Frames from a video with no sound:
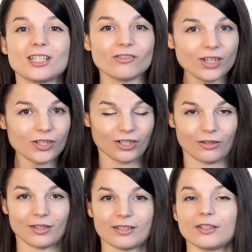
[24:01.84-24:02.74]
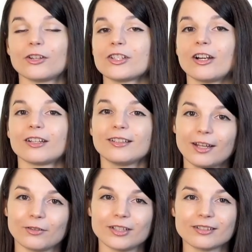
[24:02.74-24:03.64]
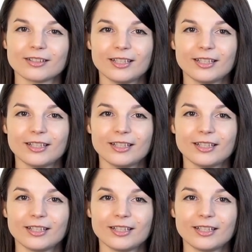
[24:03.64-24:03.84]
TV show that's in your target language.